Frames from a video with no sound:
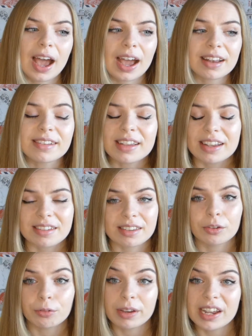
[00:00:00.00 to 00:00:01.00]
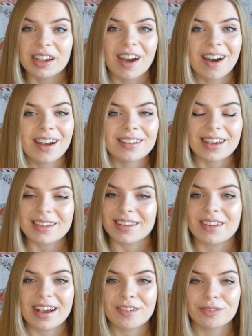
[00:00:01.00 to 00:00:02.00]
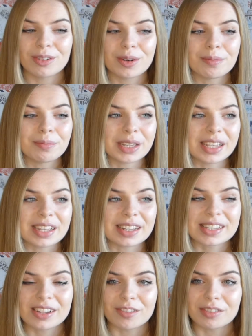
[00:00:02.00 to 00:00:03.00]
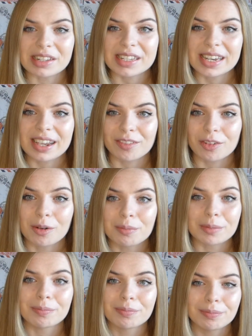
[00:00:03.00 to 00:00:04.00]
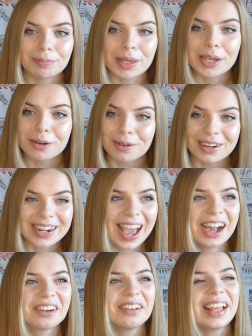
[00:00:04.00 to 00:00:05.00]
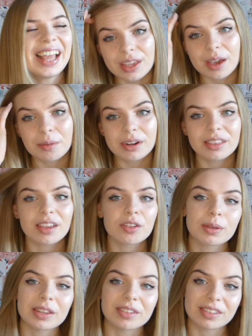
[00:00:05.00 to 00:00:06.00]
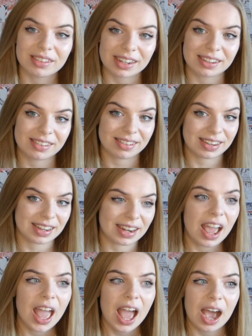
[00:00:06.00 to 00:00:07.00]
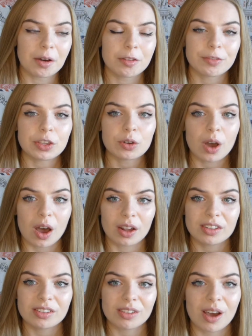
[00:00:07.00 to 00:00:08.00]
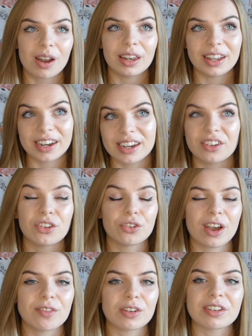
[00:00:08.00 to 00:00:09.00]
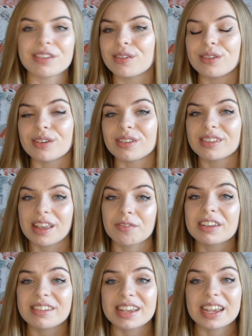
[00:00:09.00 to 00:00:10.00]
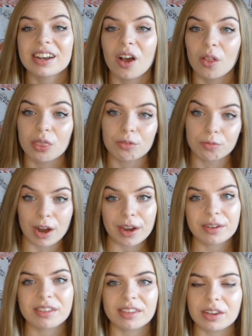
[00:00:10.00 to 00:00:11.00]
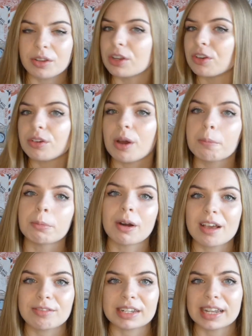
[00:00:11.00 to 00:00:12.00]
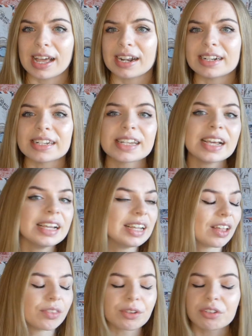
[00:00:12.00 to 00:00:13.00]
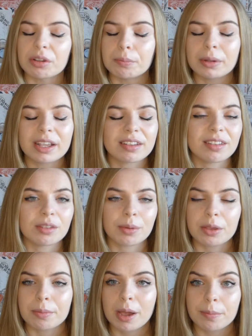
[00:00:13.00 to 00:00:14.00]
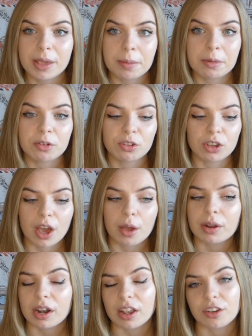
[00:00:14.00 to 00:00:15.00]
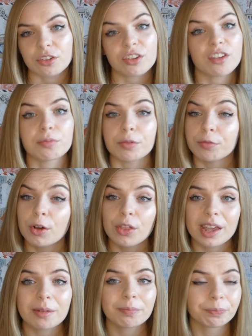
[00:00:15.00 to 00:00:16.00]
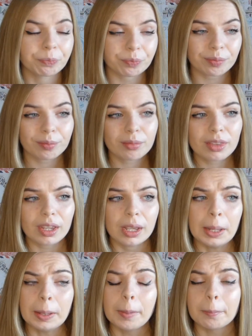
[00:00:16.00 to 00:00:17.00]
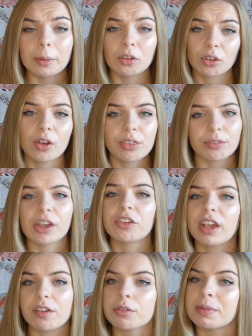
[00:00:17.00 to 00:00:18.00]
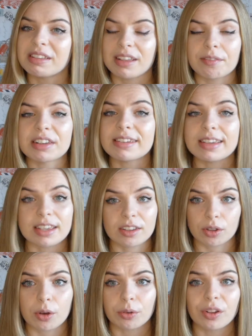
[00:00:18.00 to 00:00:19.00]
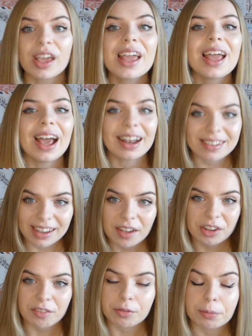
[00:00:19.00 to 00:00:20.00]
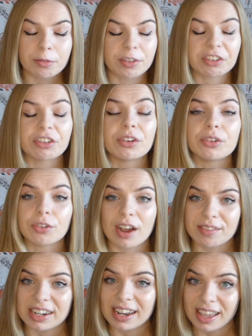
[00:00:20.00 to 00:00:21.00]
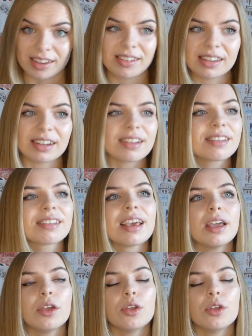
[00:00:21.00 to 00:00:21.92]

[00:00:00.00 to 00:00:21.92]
And it's a green card. I don't have one because obviously I've got my pink one now. You can get one of those when you're sixteen. However, you can't start learning to drive until you're seventeen on the road, so you can do it on private land, and there are some places where you might be able to go and learn to drive before then. But to go on the road you have to be seventeen years old and you have to have a provisional driving licence.